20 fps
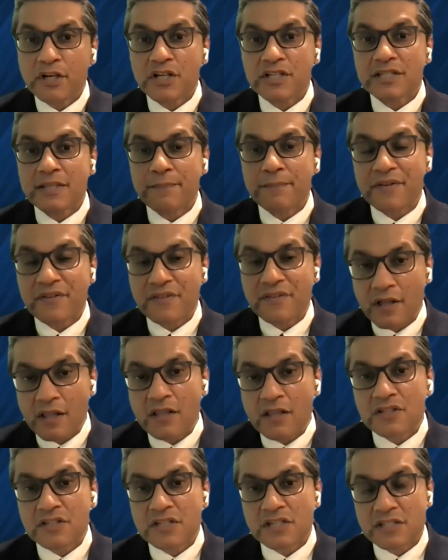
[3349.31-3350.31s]
because the
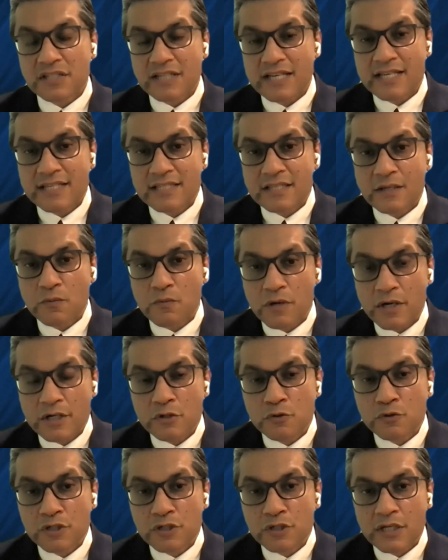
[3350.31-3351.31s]
pathologist is the
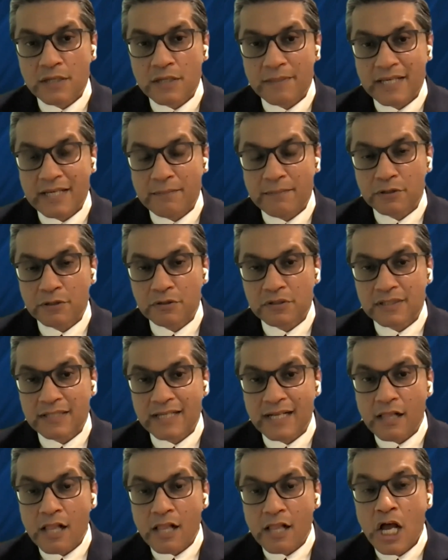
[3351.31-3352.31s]
one who's going to be able to
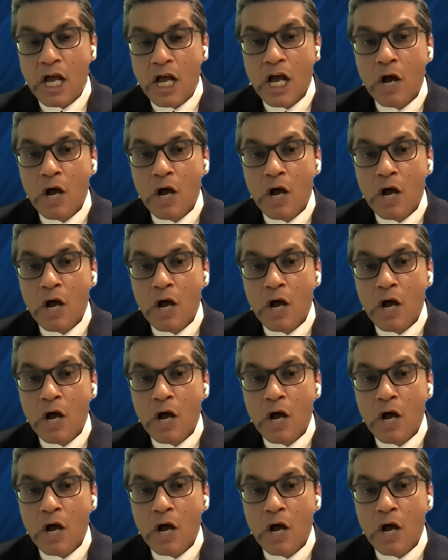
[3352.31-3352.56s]
tell